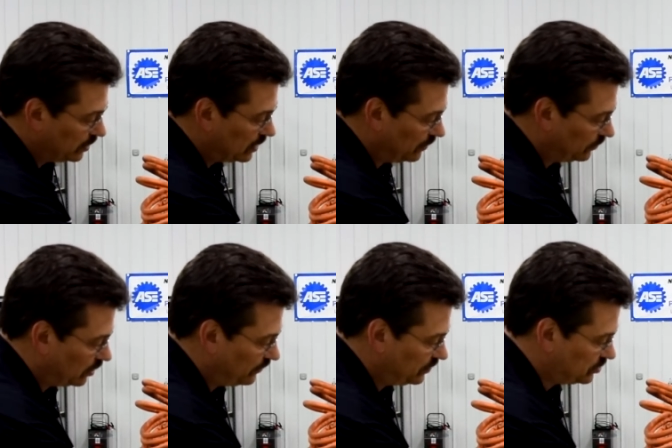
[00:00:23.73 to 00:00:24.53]
cover
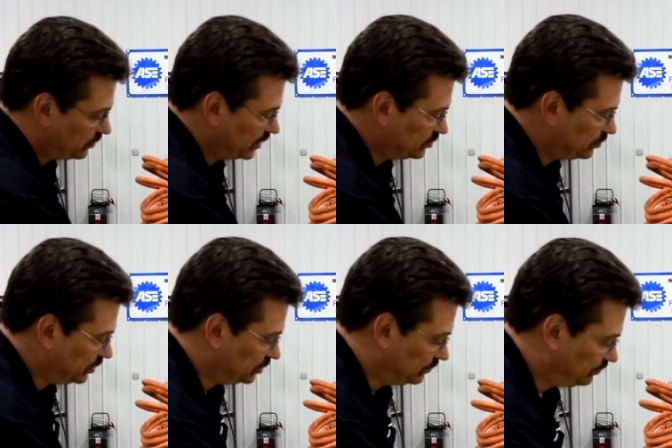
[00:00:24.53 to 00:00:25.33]
off this
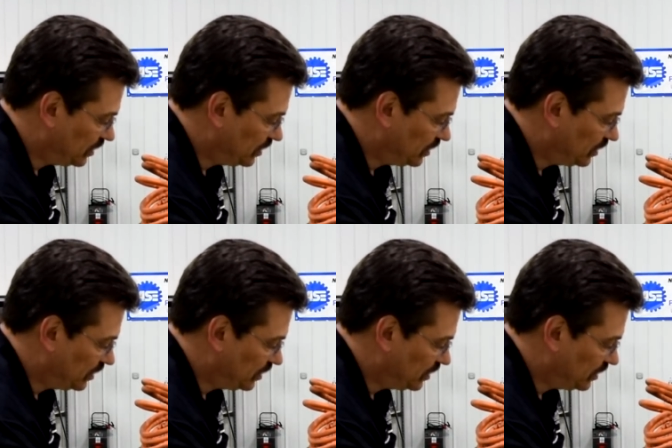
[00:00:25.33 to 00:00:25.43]
transmission,